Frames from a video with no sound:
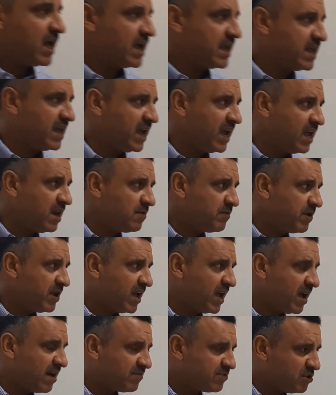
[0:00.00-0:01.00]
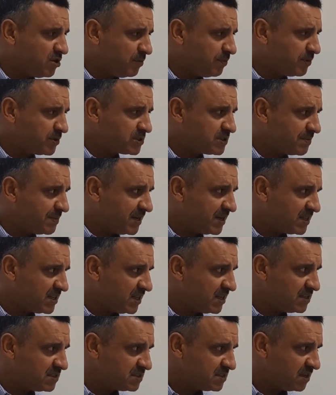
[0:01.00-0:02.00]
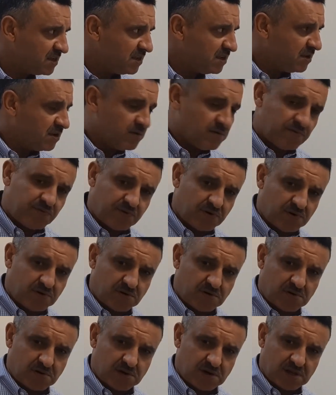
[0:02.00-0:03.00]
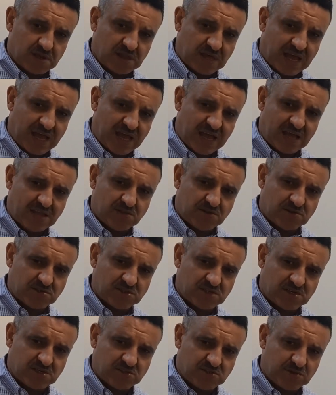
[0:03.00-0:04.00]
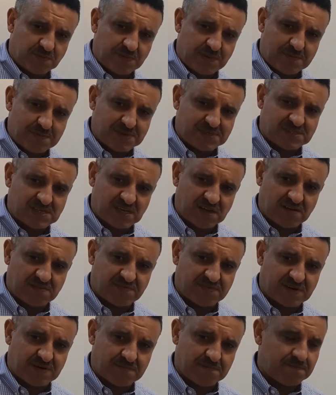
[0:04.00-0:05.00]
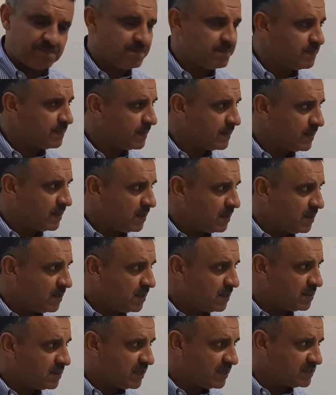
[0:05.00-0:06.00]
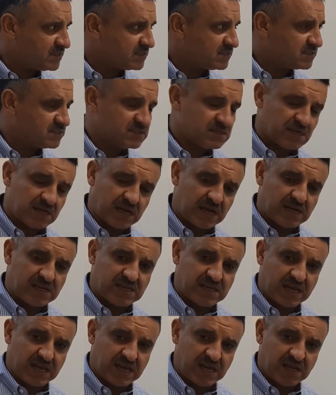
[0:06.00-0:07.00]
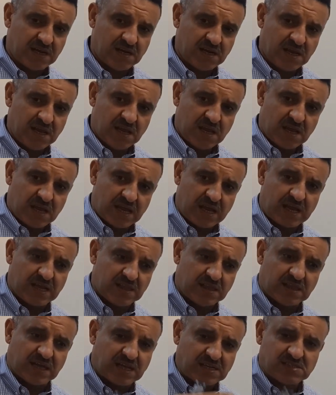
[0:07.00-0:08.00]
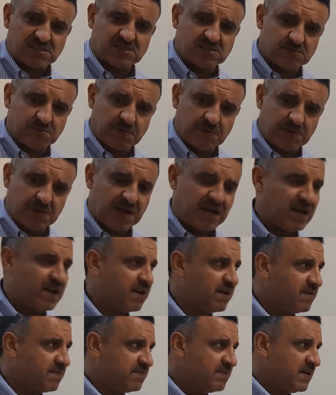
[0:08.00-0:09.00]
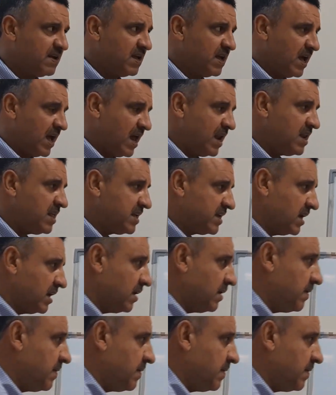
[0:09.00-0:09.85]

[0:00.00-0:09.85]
again we have 2 possibilities for the hydrogen to be missing from this alkane, and thus we will have alkyl.